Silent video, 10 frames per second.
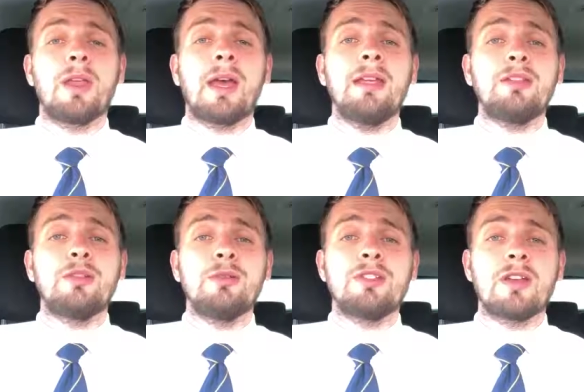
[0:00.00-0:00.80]

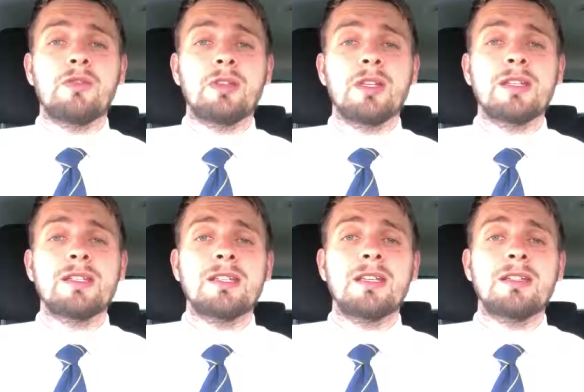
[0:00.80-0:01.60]
827
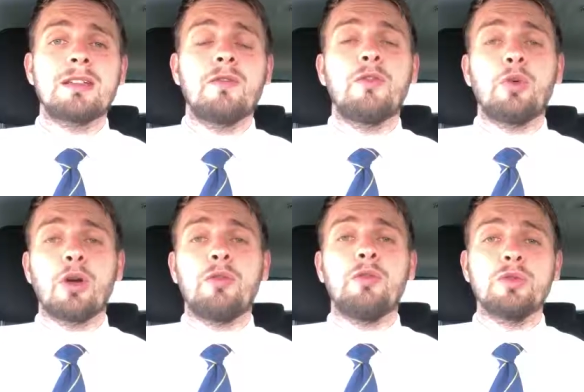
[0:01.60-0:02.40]

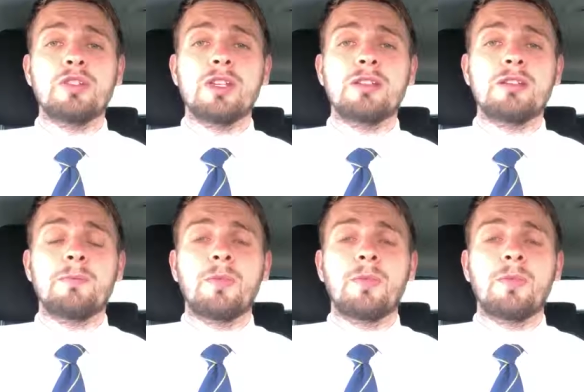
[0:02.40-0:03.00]
64046.